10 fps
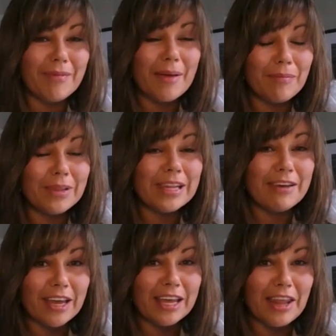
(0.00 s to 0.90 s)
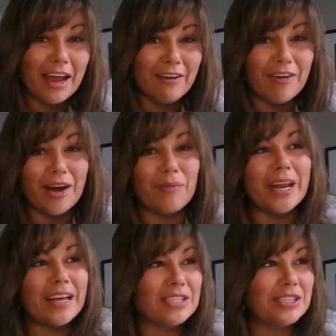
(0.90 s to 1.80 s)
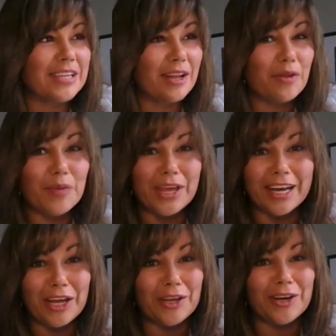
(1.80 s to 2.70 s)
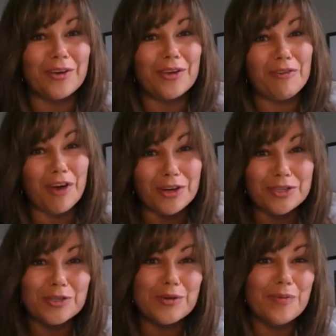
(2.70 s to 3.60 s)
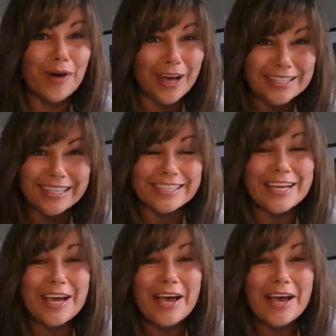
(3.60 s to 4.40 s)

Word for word: I'm living in that environment, as you said at the beginning. You know, you've got two bosses.